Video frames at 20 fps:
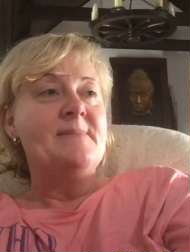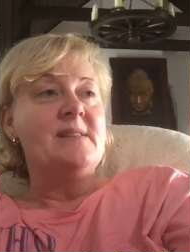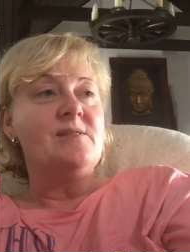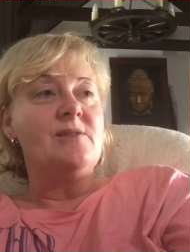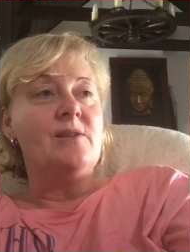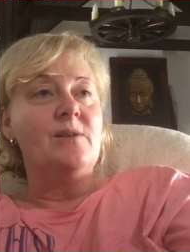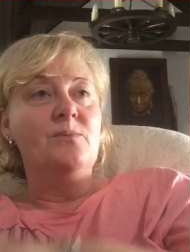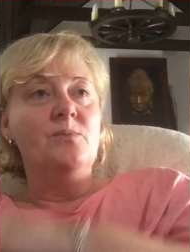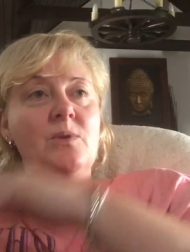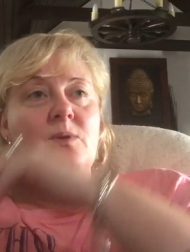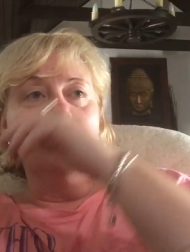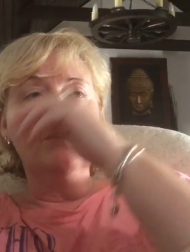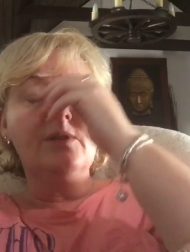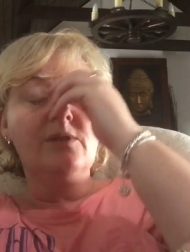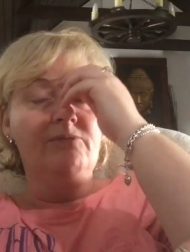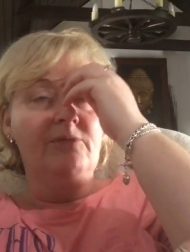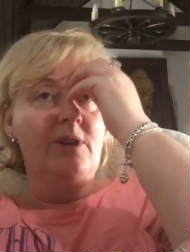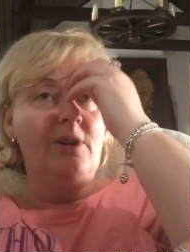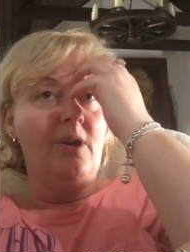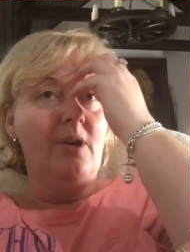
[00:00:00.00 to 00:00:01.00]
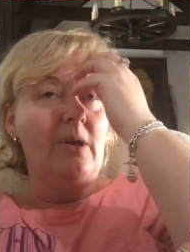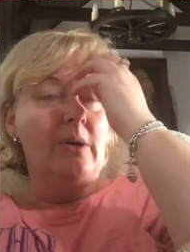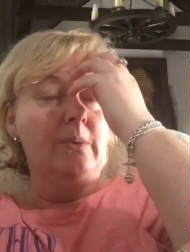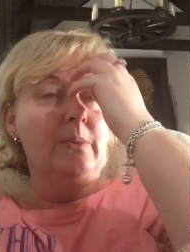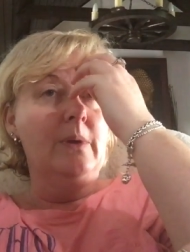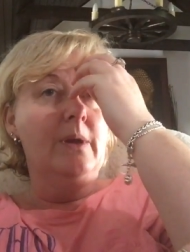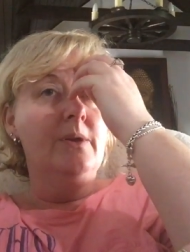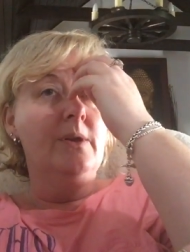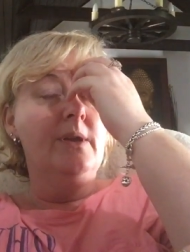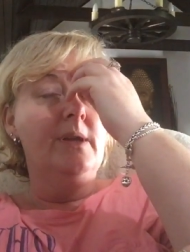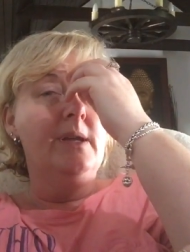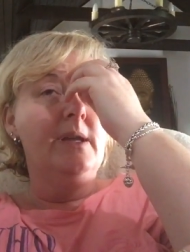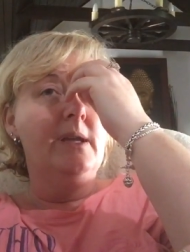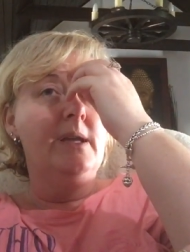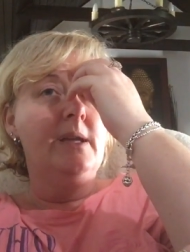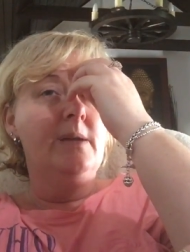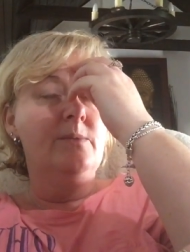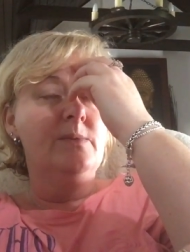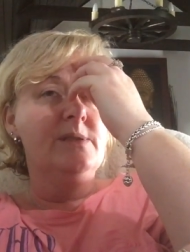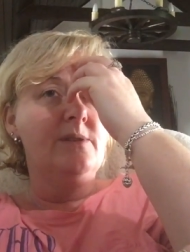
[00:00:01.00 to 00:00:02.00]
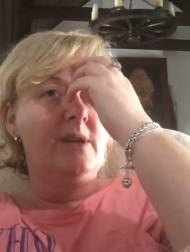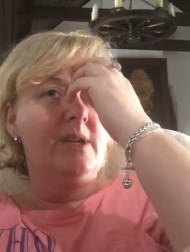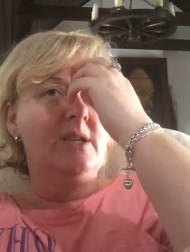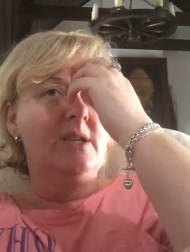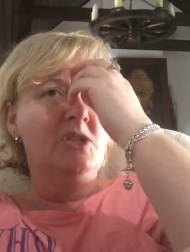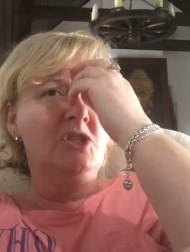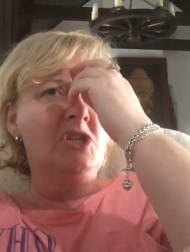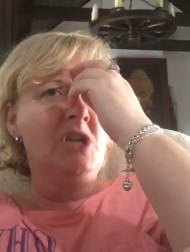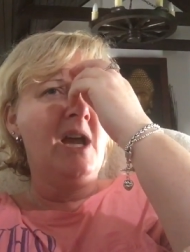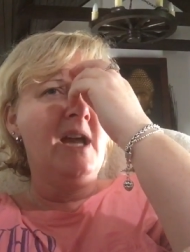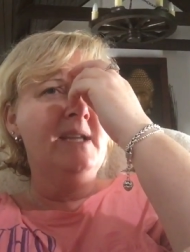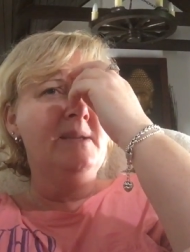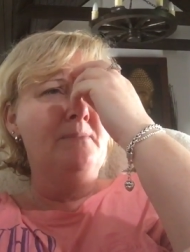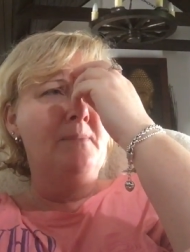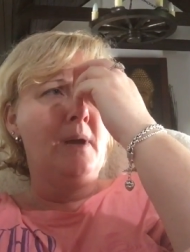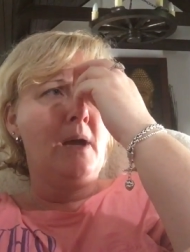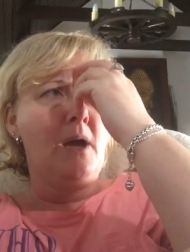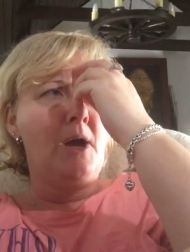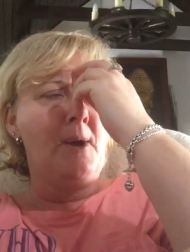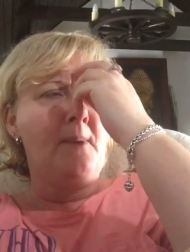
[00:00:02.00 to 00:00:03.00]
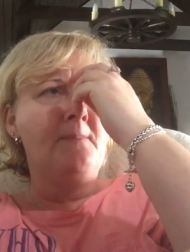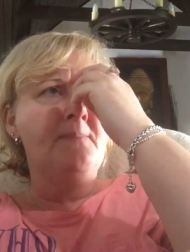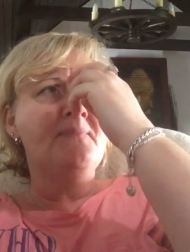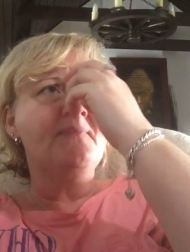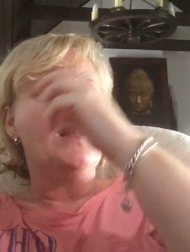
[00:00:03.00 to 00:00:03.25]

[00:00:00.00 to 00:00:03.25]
So I walked through, and it was like a chamber,